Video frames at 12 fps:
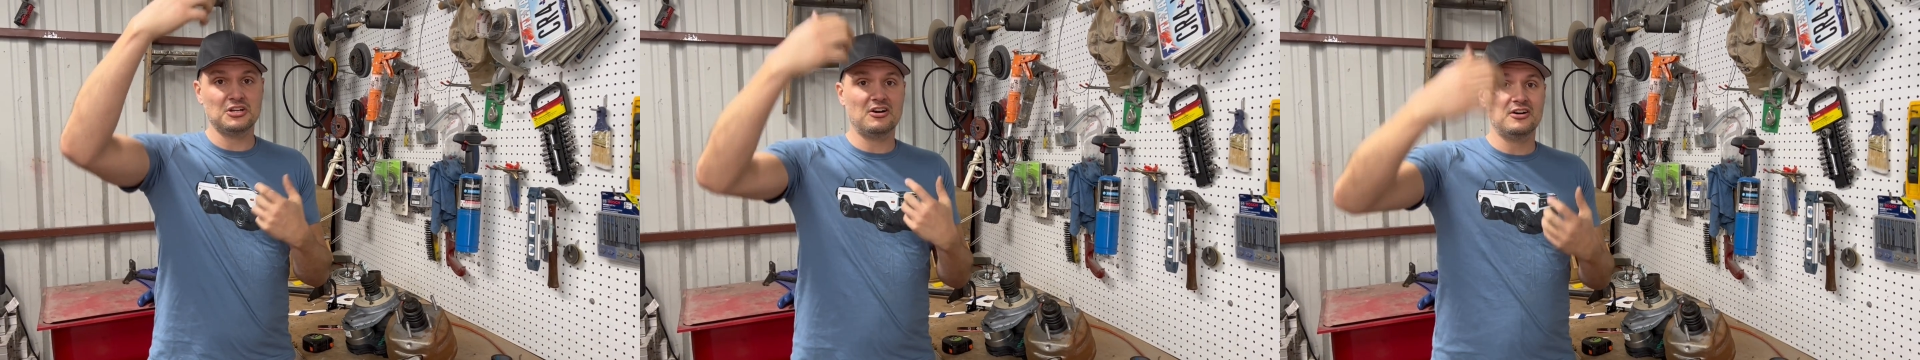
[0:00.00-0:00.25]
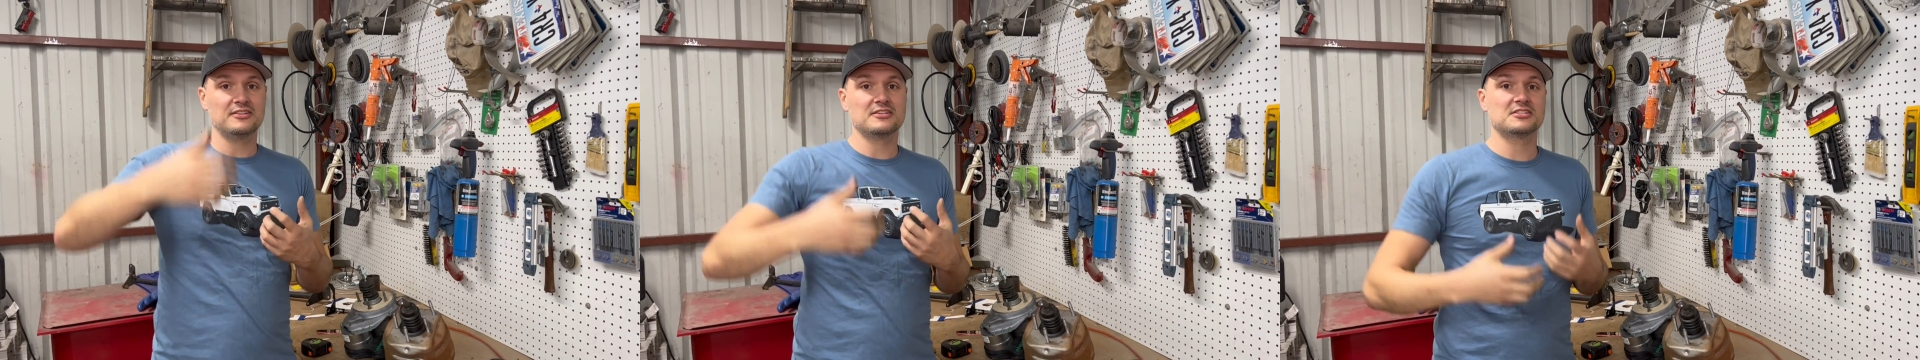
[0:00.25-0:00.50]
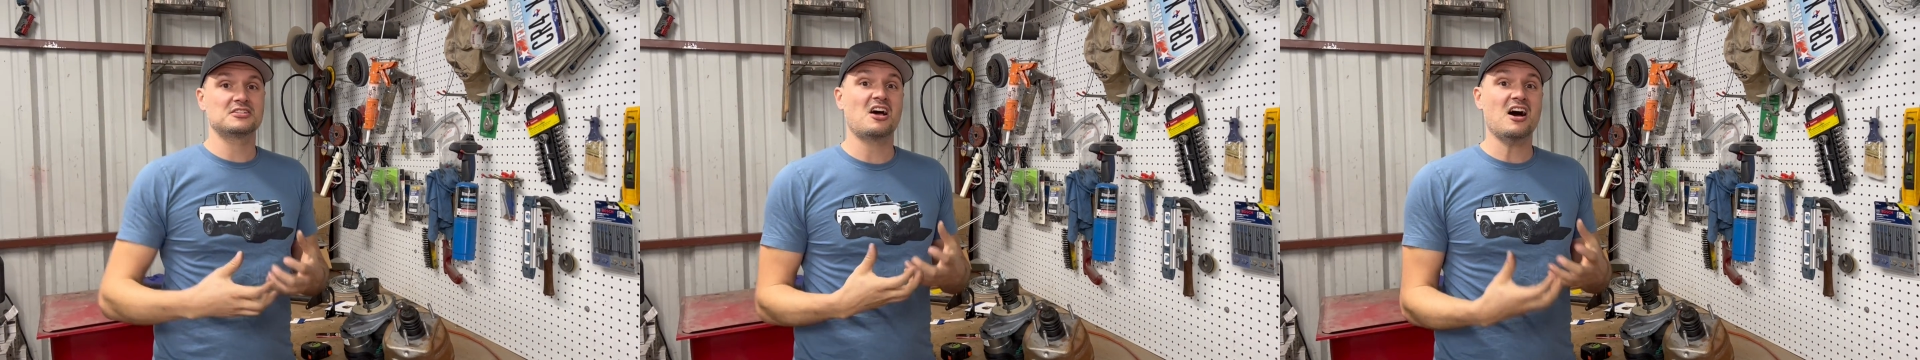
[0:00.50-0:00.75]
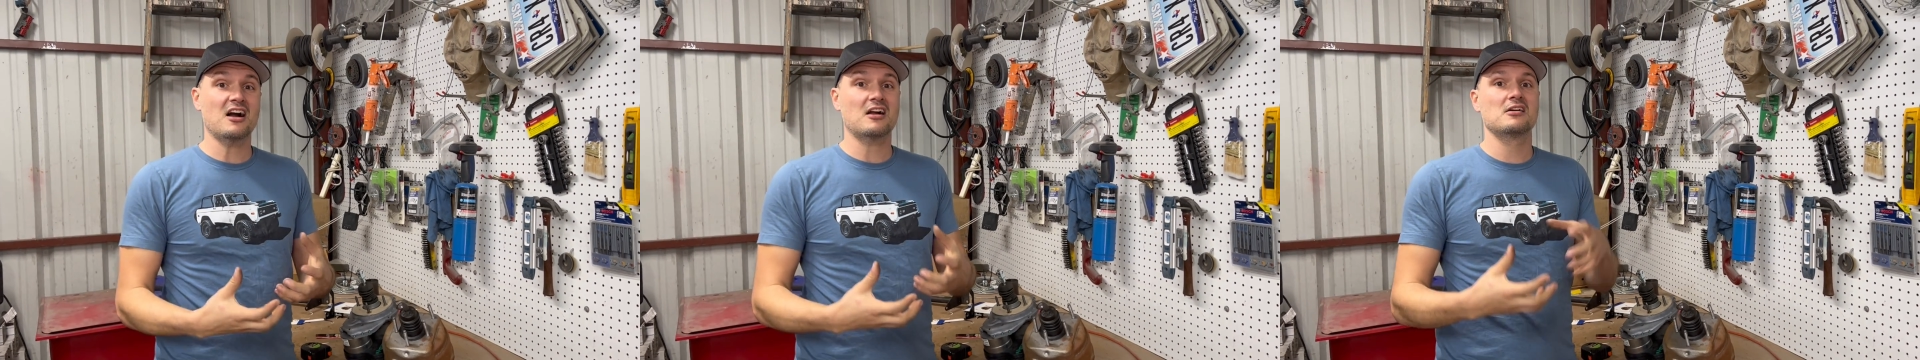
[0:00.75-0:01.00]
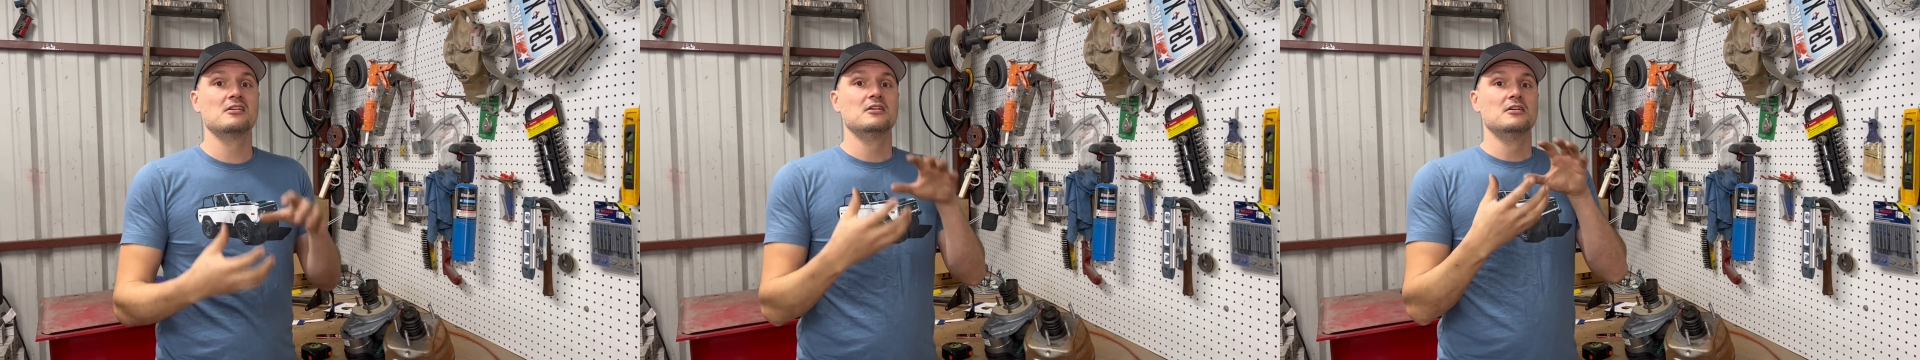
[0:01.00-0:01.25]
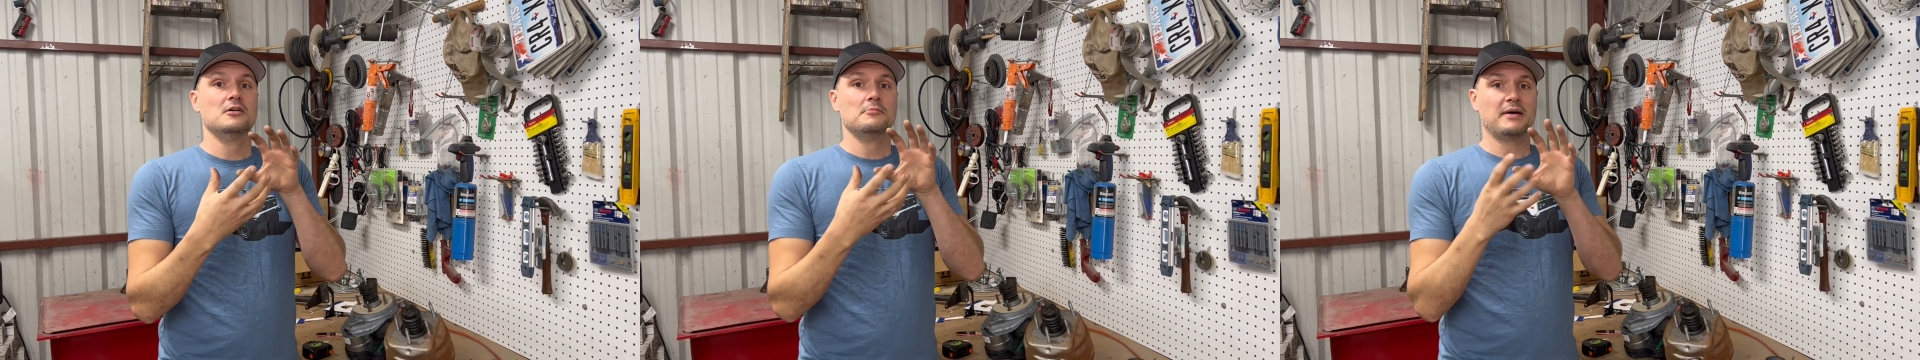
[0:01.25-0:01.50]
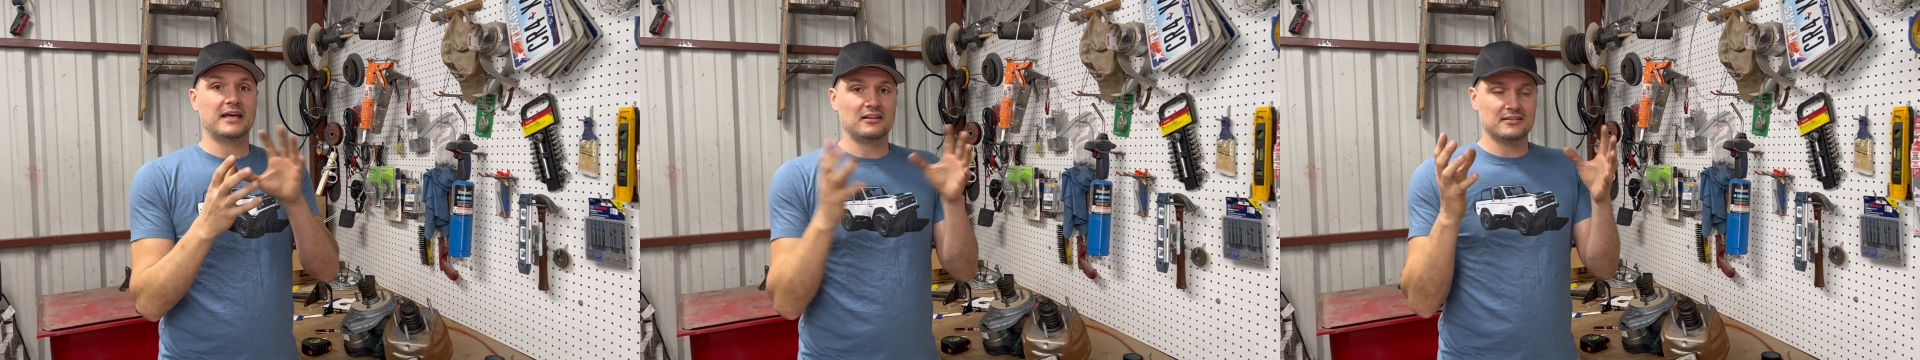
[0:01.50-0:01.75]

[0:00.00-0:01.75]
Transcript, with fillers: on the stock pedal